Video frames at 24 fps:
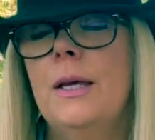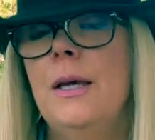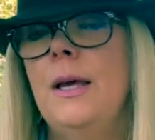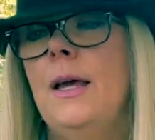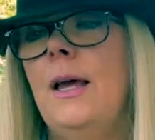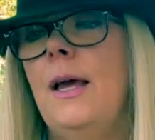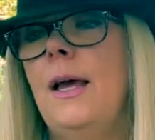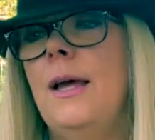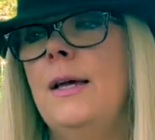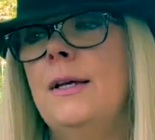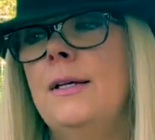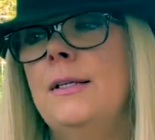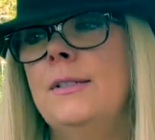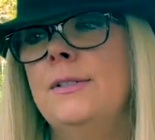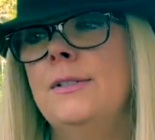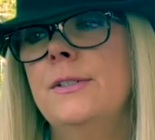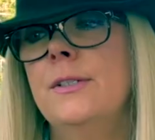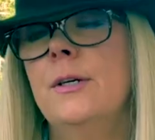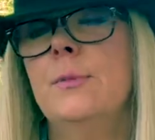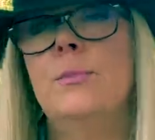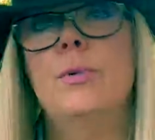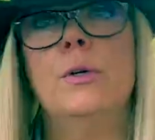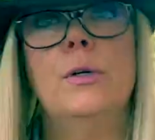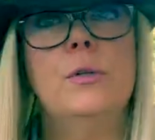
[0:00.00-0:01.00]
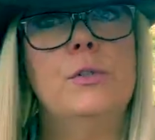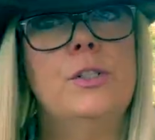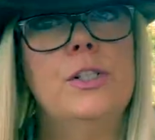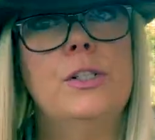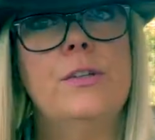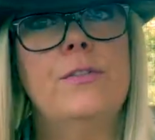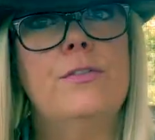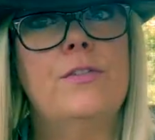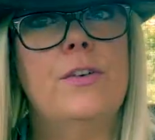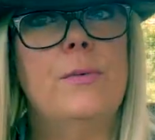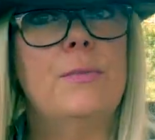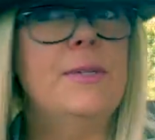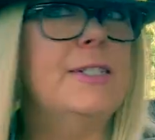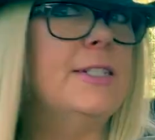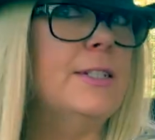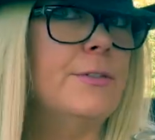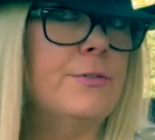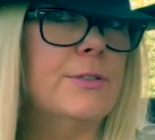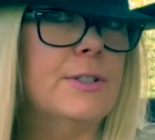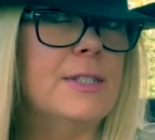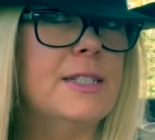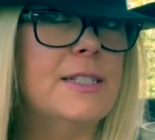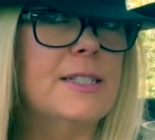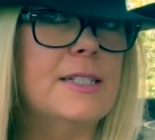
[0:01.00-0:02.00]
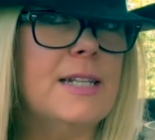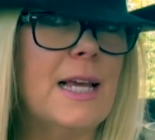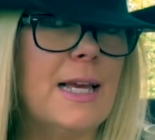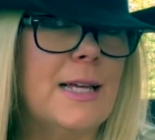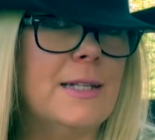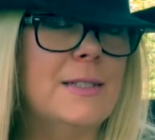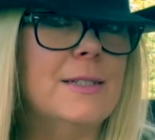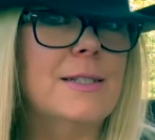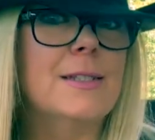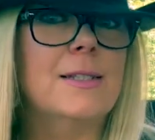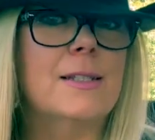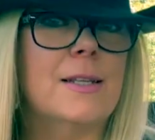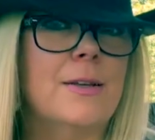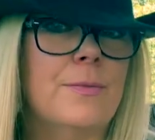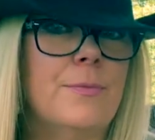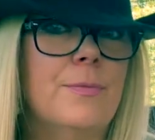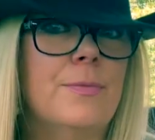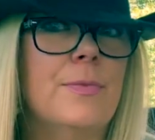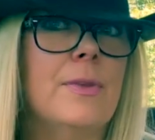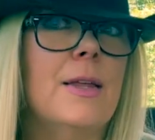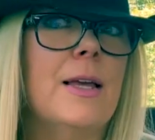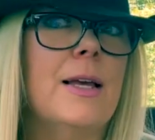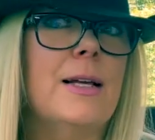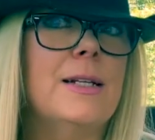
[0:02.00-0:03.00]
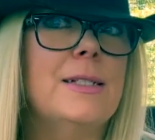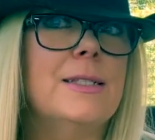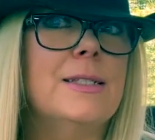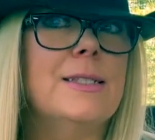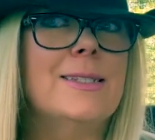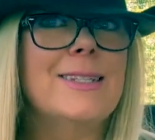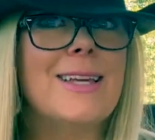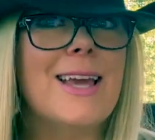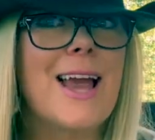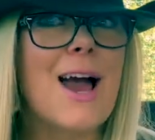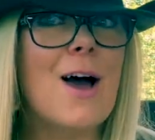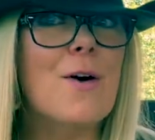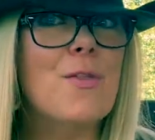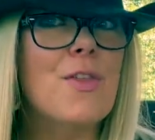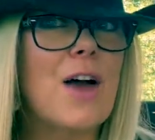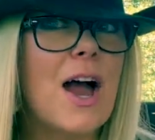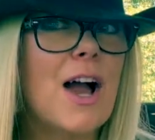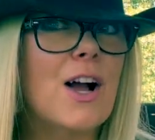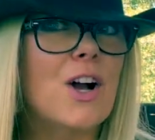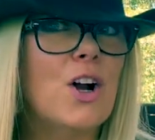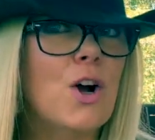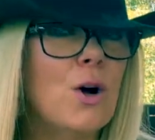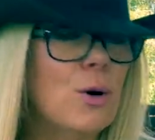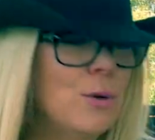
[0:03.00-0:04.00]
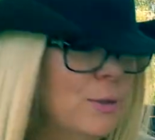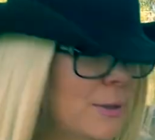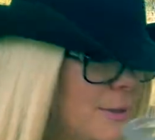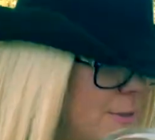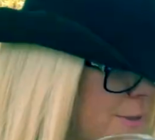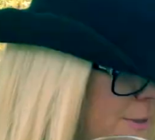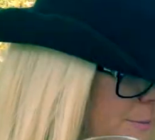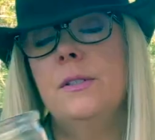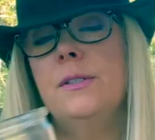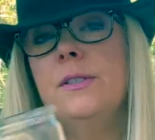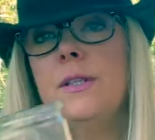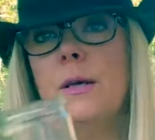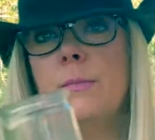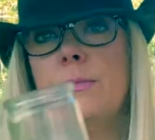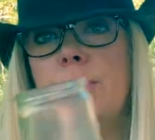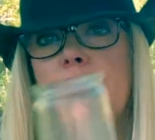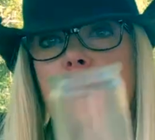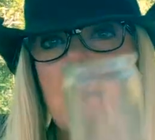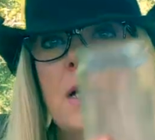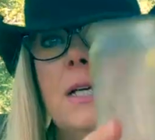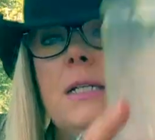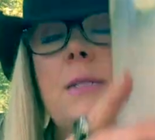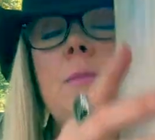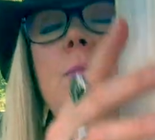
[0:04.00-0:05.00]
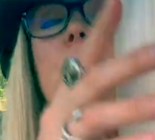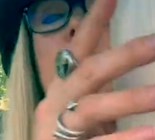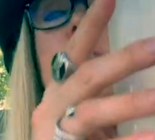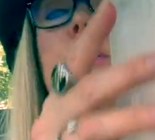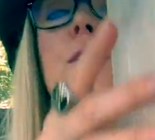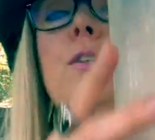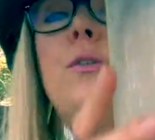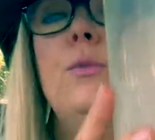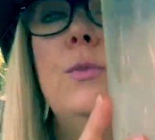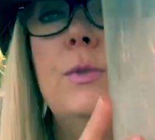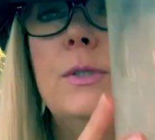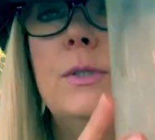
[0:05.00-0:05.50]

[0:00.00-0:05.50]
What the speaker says: and approach it from a different stance and see how that goes. Sometimes you will